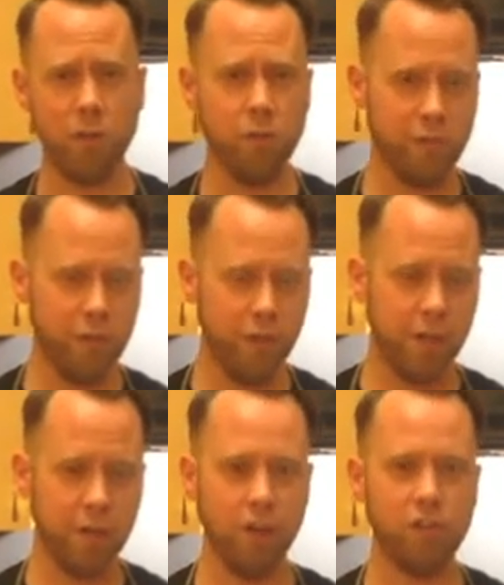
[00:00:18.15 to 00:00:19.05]
gluten-free
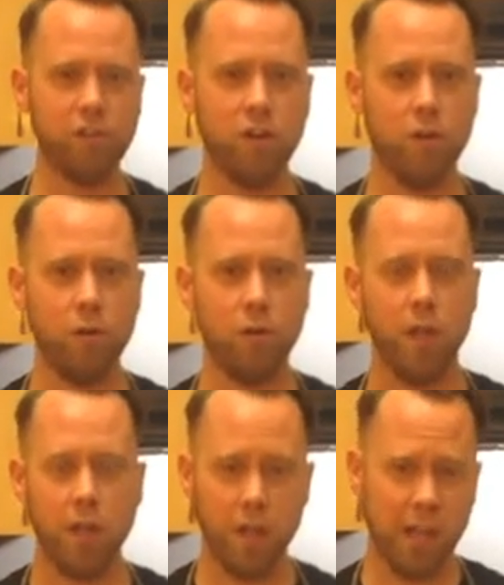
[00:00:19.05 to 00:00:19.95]
cooking show,
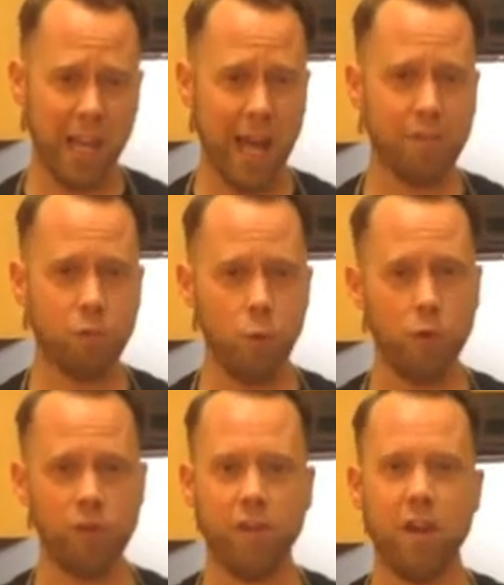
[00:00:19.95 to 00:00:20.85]
Class
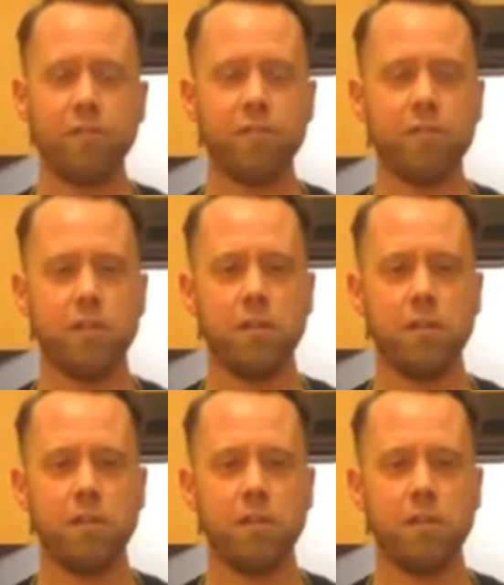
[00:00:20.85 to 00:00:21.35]
War Chef.